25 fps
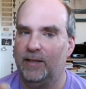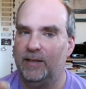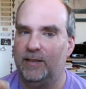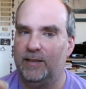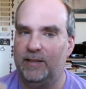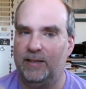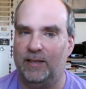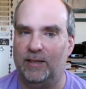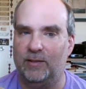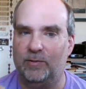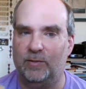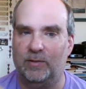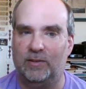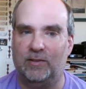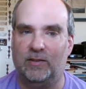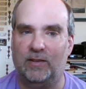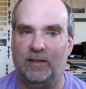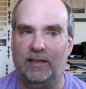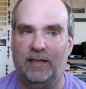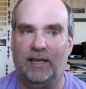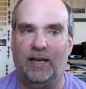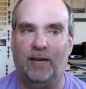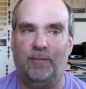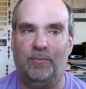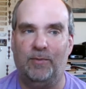Uh, and then we
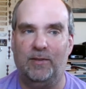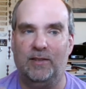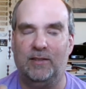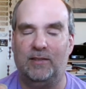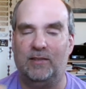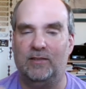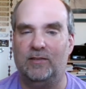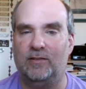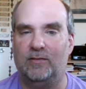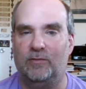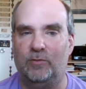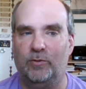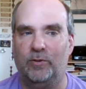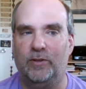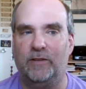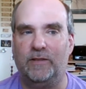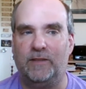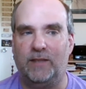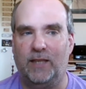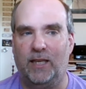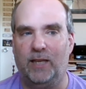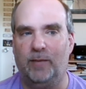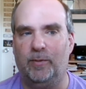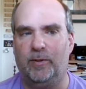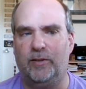had a Bianca Belair
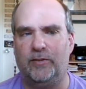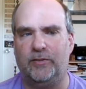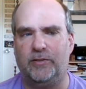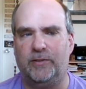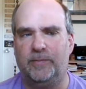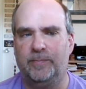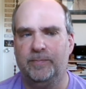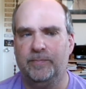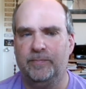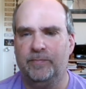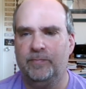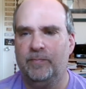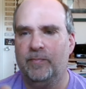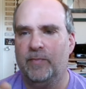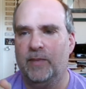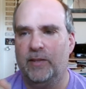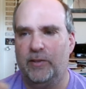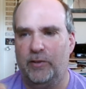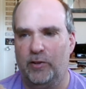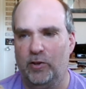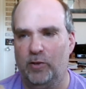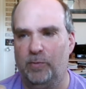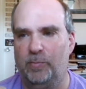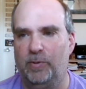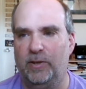entering promo. Becky
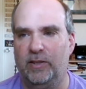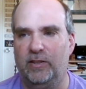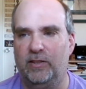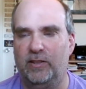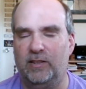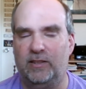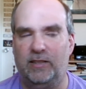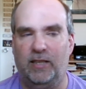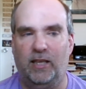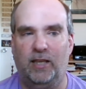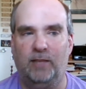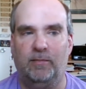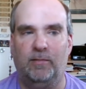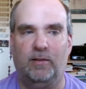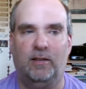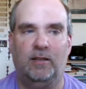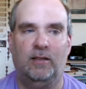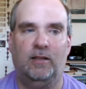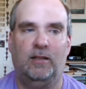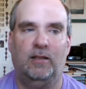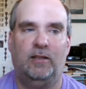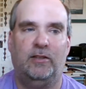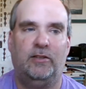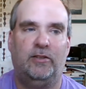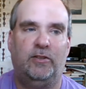comes in,
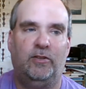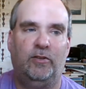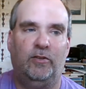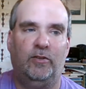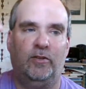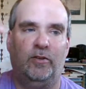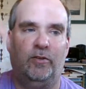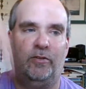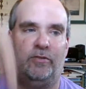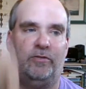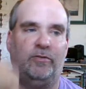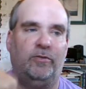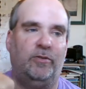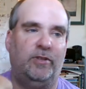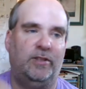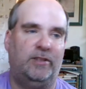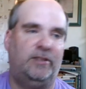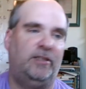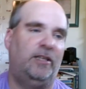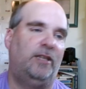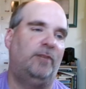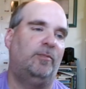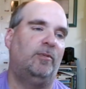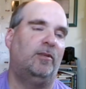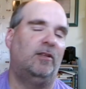says, I'm going to cut that
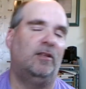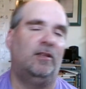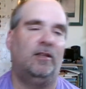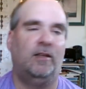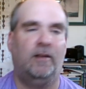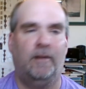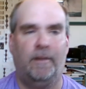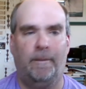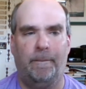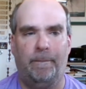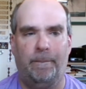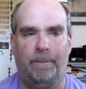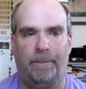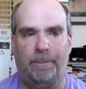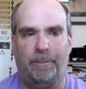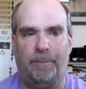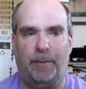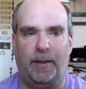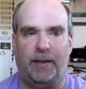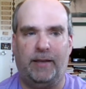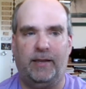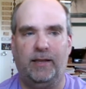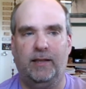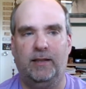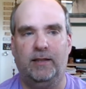hair off, jumps her.
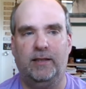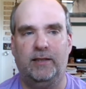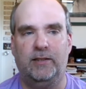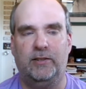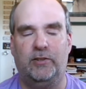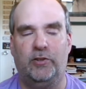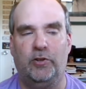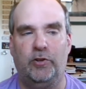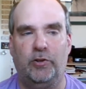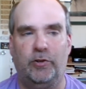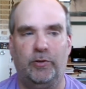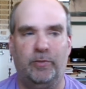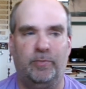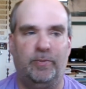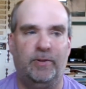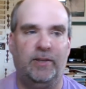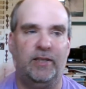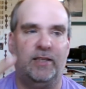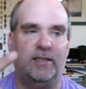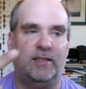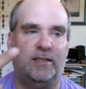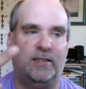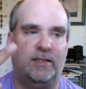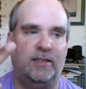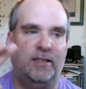But no,
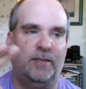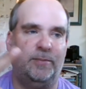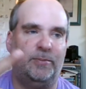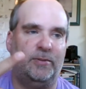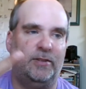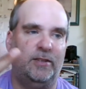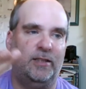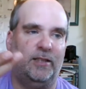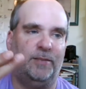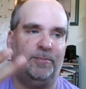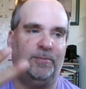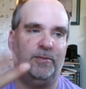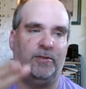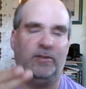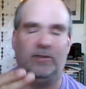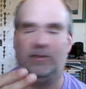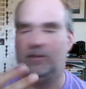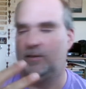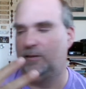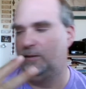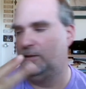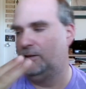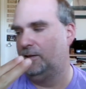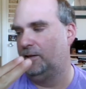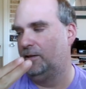Becky, you bring the
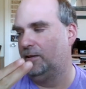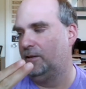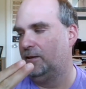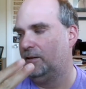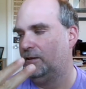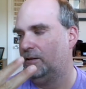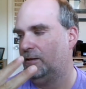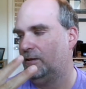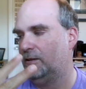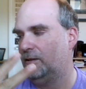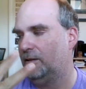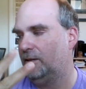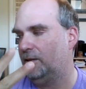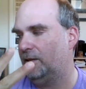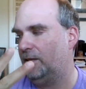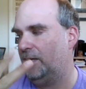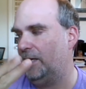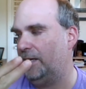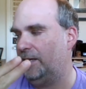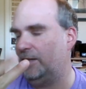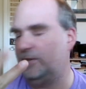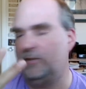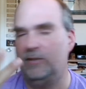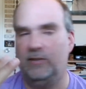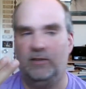scissors.
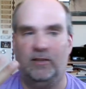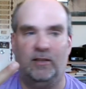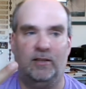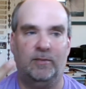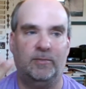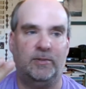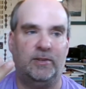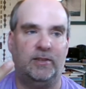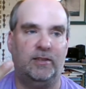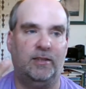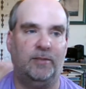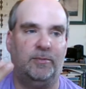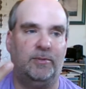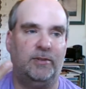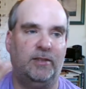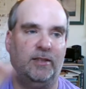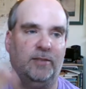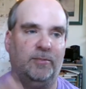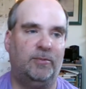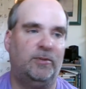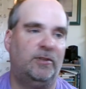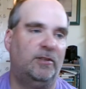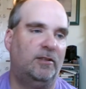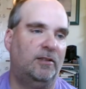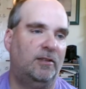Guess what's going to happen? This
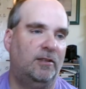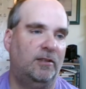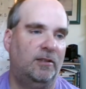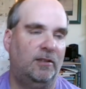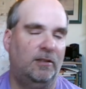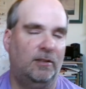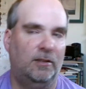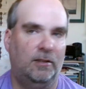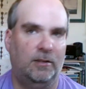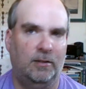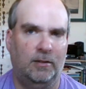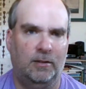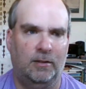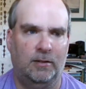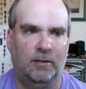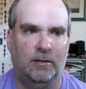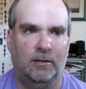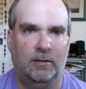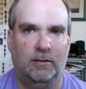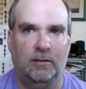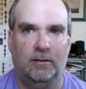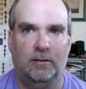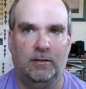is the rule of tables.